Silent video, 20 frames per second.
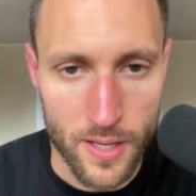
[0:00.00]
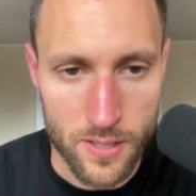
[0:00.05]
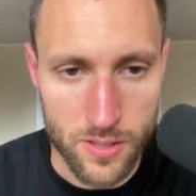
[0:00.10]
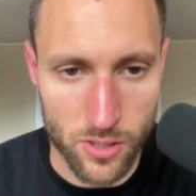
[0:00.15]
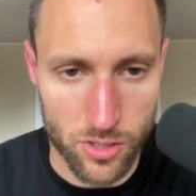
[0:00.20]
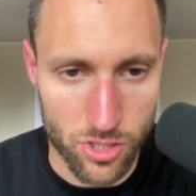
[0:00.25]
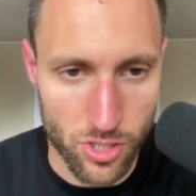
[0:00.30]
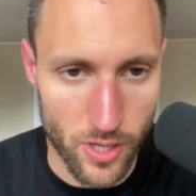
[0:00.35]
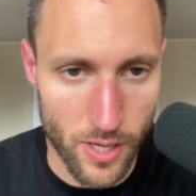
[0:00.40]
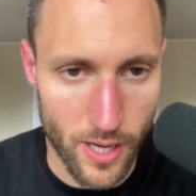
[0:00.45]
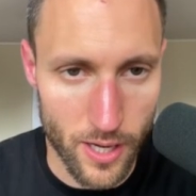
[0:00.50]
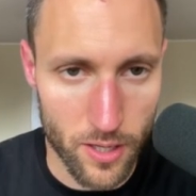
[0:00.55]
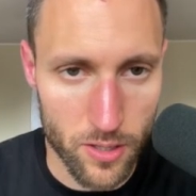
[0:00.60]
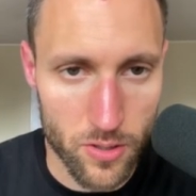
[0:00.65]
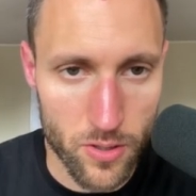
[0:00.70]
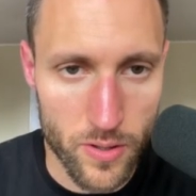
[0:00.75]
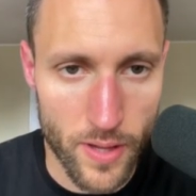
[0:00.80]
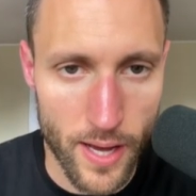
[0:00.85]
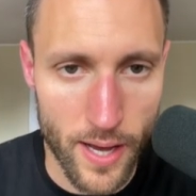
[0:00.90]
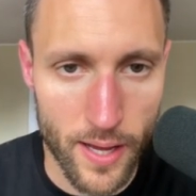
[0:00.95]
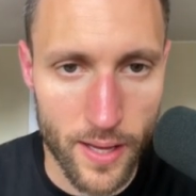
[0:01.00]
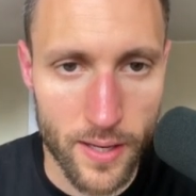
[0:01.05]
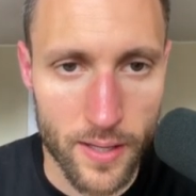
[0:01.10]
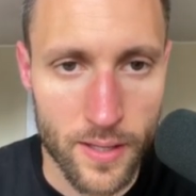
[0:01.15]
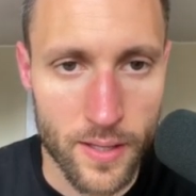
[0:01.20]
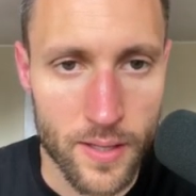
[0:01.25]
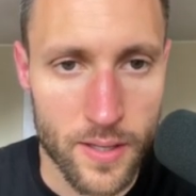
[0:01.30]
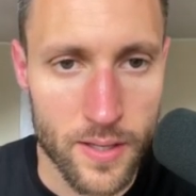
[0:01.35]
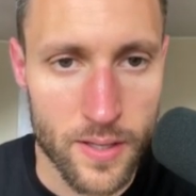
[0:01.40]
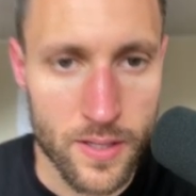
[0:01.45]
So I'll show you how to do that.
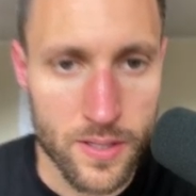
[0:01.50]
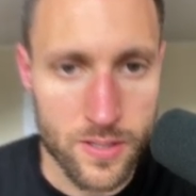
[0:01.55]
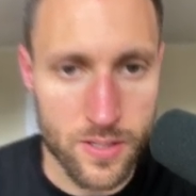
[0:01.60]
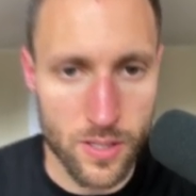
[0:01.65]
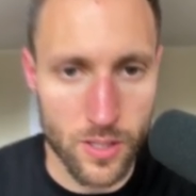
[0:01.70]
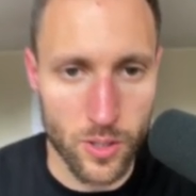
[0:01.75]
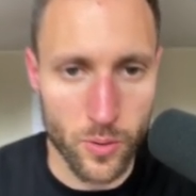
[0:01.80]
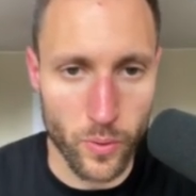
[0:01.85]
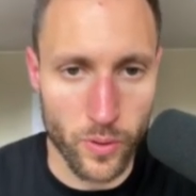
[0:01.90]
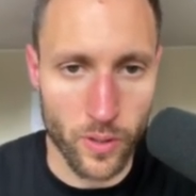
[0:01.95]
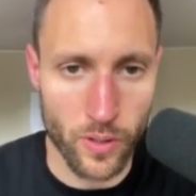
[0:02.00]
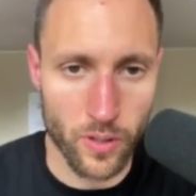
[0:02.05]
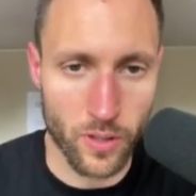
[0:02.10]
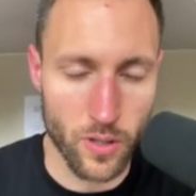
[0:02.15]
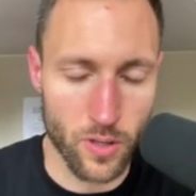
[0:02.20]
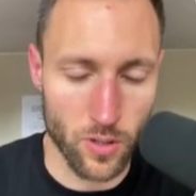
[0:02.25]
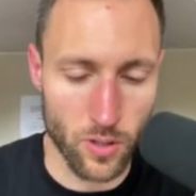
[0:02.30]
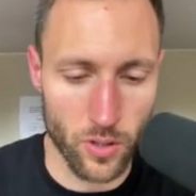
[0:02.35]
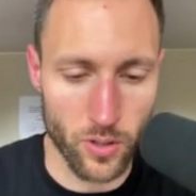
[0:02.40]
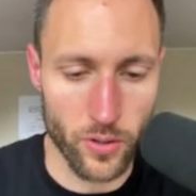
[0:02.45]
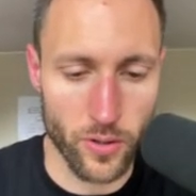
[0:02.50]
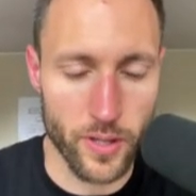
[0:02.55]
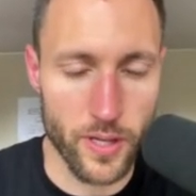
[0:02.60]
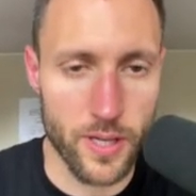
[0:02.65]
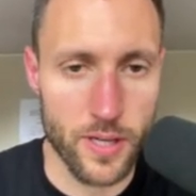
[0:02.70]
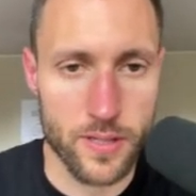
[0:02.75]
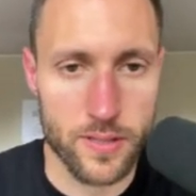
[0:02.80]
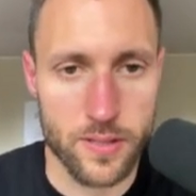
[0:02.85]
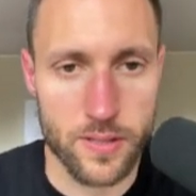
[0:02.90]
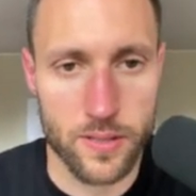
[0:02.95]
So we're going to call
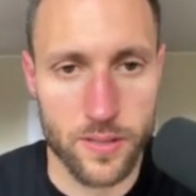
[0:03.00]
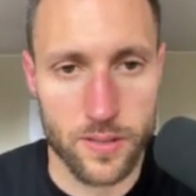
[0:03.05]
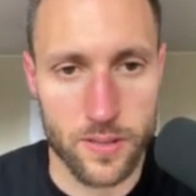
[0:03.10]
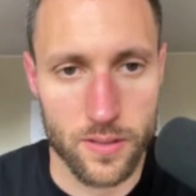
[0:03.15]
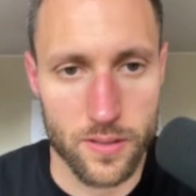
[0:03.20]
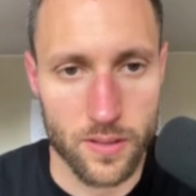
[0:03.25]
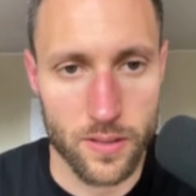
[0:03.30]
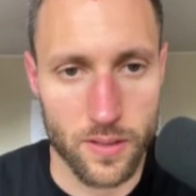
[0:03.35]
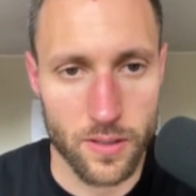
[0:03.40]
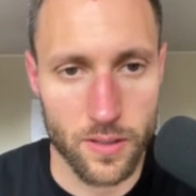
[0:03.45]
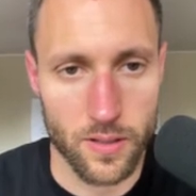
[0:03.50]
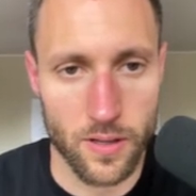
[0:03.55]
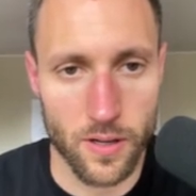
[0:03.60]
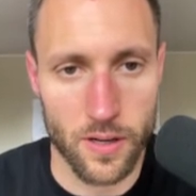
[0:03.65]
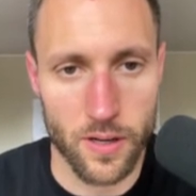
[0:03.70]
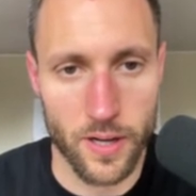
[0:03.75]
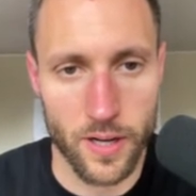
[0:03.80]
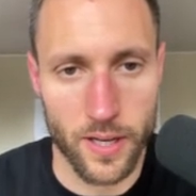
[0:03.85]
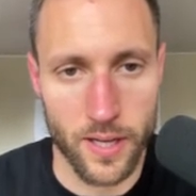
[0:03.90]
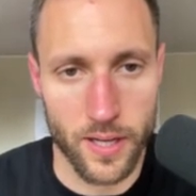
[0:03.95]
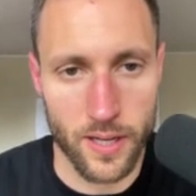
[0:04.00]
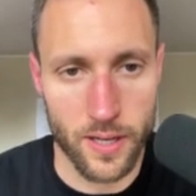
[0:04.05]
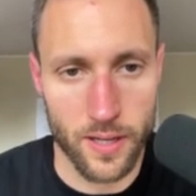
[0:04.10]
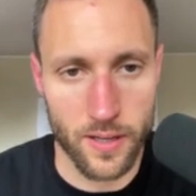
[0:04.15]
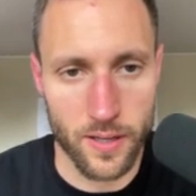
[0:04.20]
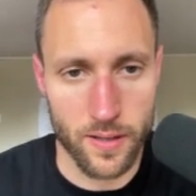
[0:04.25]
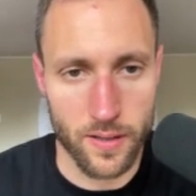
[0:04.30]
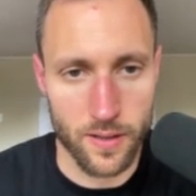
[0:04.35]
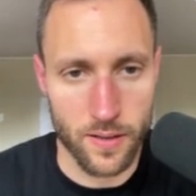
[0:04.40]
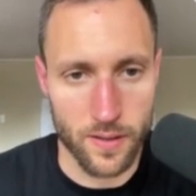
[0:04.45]
this
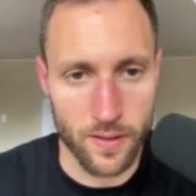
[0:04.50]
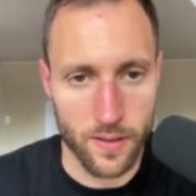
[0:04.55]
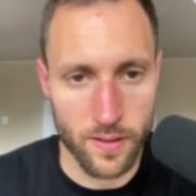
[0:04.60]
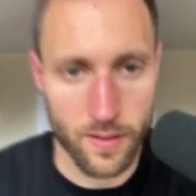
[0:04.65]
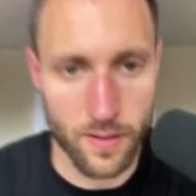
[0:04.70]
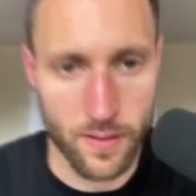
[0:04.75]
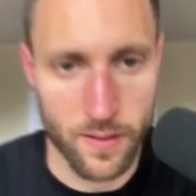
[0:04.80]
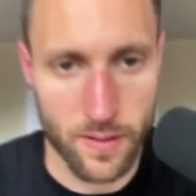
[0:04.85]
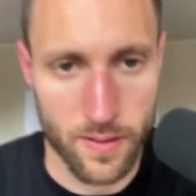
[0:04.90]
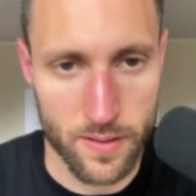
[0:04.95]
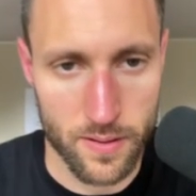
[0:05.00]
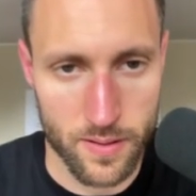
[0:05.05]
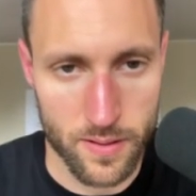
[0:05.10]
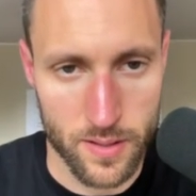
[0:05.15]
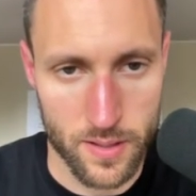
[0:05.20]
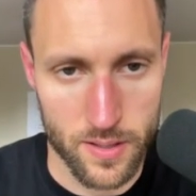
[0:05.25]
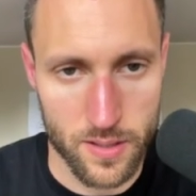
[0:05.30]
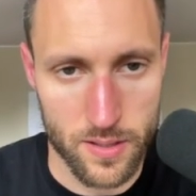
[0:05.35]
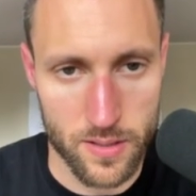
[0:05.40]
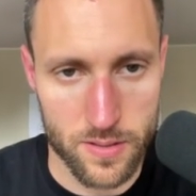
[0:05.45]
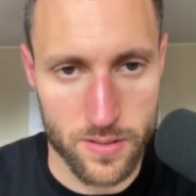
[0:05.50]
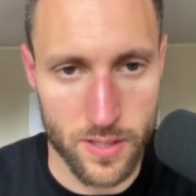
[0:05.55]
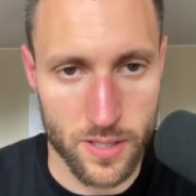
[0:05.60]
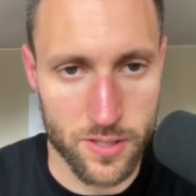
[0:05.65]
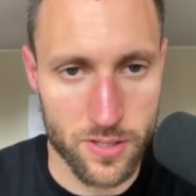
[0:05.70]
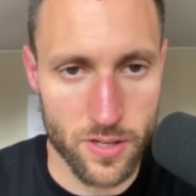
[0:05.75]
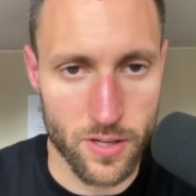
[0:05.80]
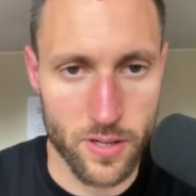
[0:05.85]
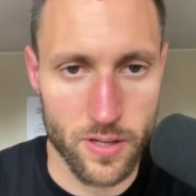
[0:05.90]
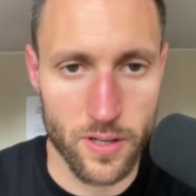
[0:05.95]
Garden
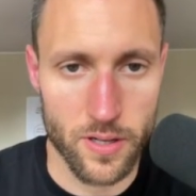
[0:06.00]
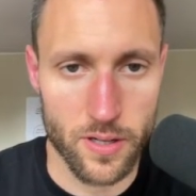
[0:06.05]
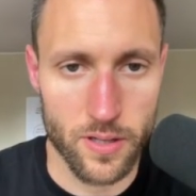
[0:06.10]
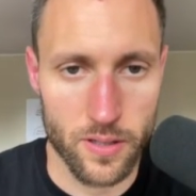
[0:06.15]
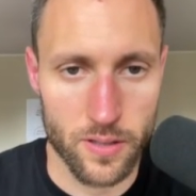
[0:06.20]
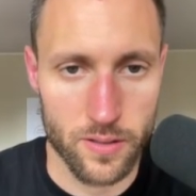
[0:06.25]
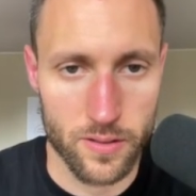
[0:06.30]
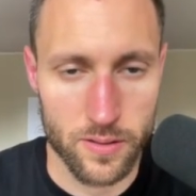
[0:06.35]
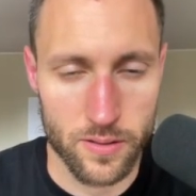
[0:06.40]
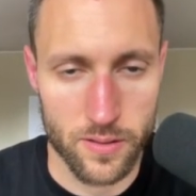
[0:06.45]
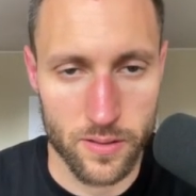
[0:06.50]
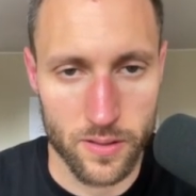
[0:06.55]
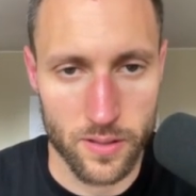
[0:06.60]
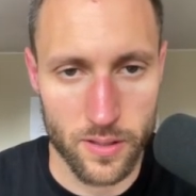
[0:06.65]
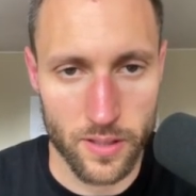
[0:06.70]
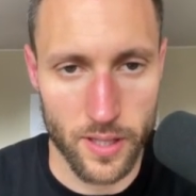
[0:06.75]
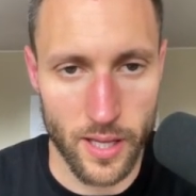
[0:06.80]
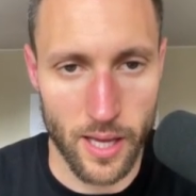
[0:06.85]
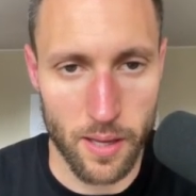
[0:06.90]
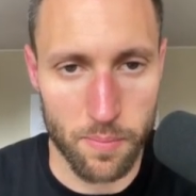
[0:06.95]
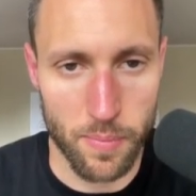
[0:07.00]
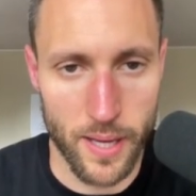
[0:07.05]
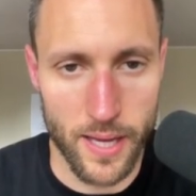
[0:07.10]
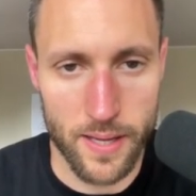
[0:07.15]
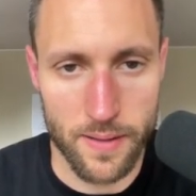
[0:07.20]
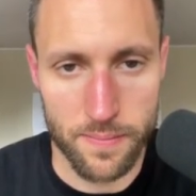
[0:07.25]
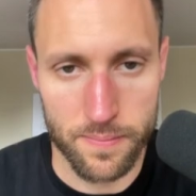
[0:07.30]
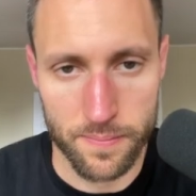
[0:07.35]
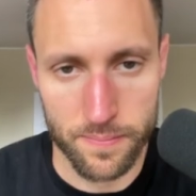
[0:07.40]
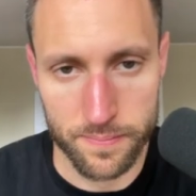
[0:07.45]
Center campaign,